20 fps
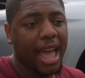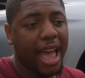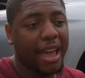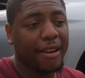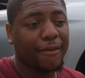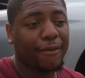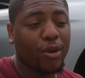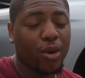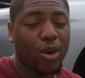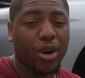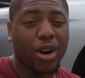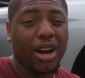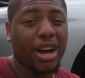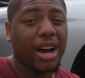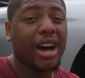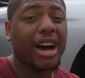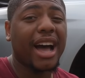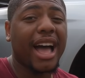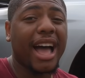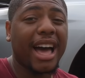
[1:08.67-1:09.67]
And for
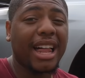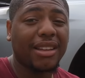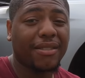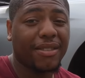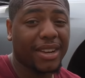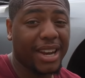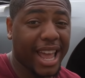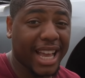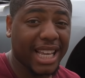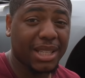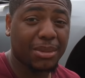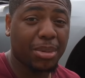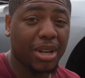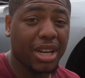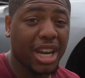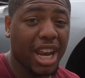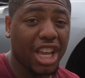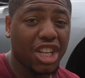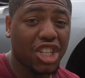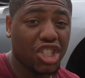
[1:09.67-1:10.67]
a hell of an
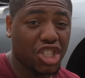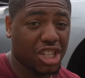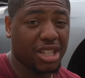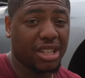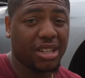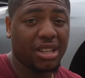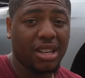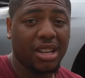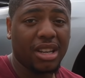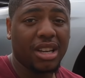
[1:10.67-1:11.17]
explanation